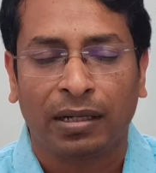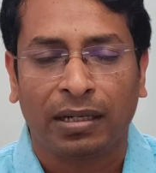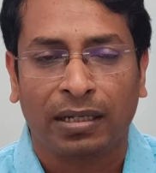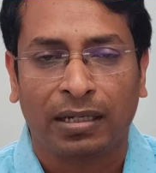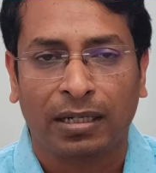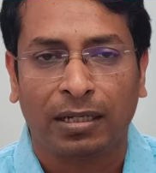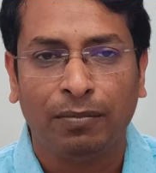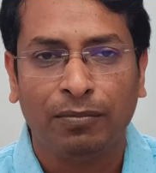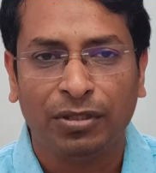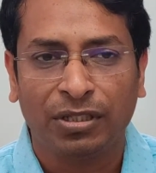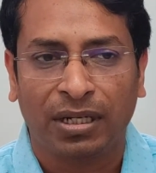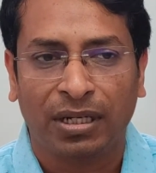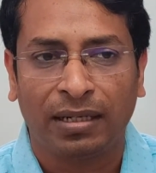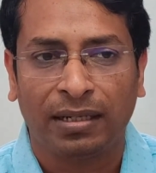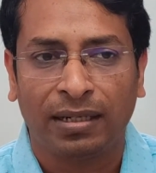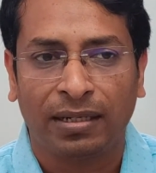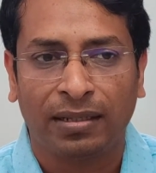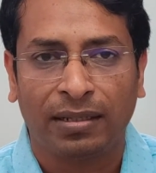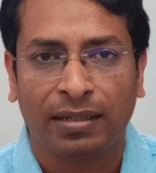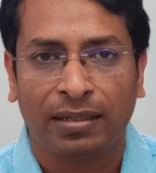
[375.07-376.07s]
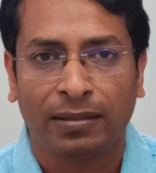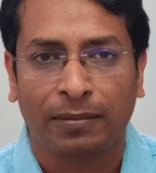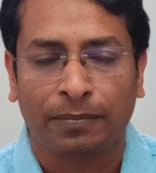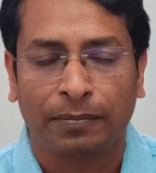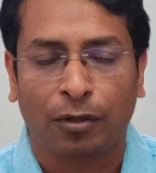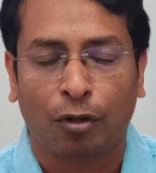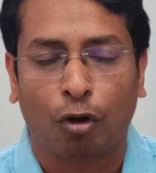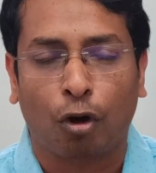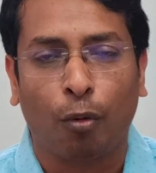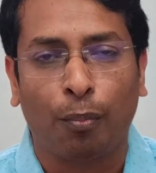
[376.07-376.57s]
comes under the
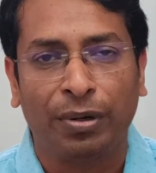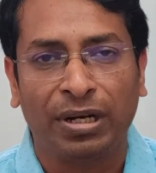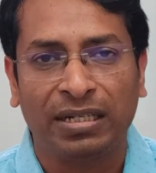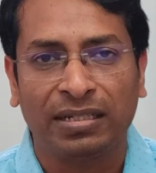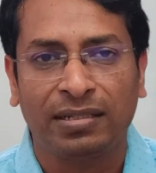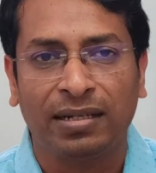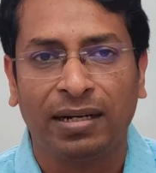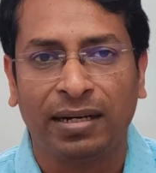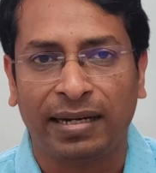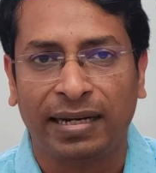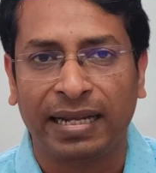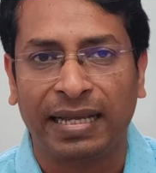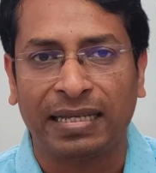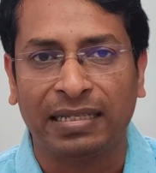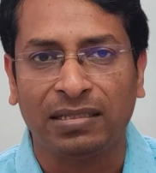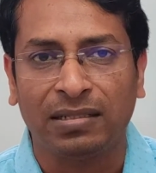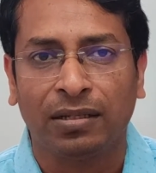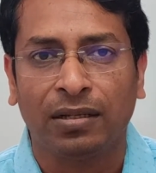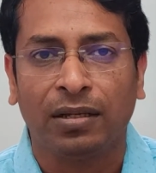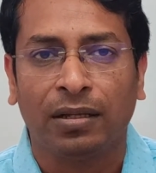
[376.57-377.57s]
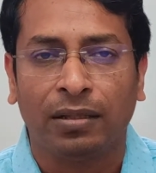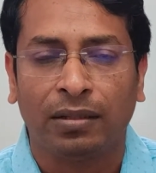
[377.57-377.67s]
operational range,